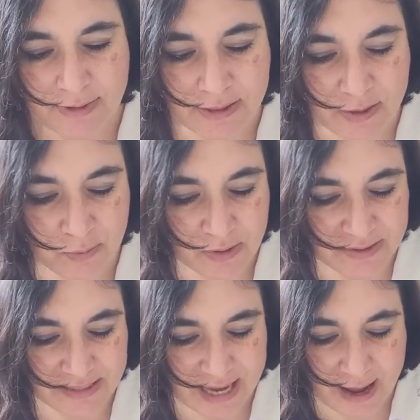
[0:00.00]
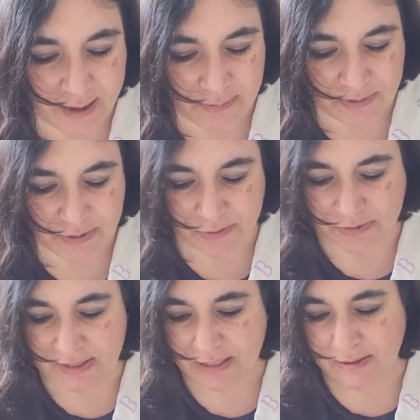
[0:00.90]
the ones that I've been
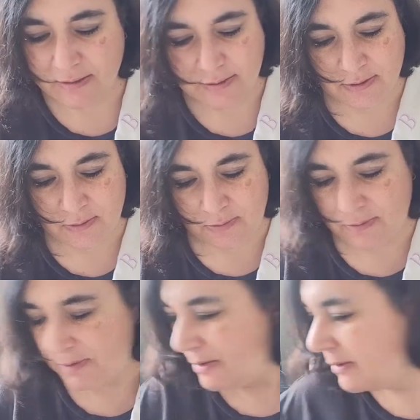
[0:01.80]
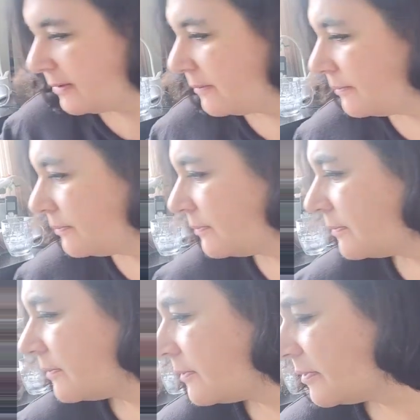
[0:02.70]
using. So
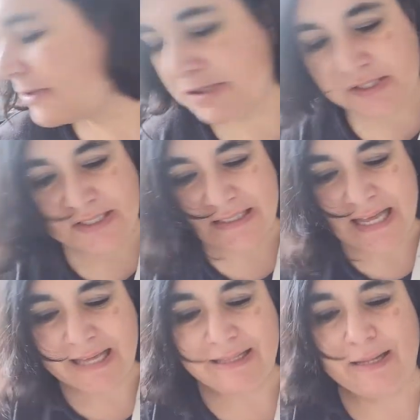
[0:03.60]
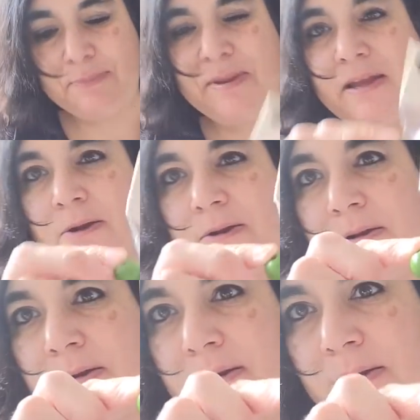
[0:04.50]
they're slightly bigger.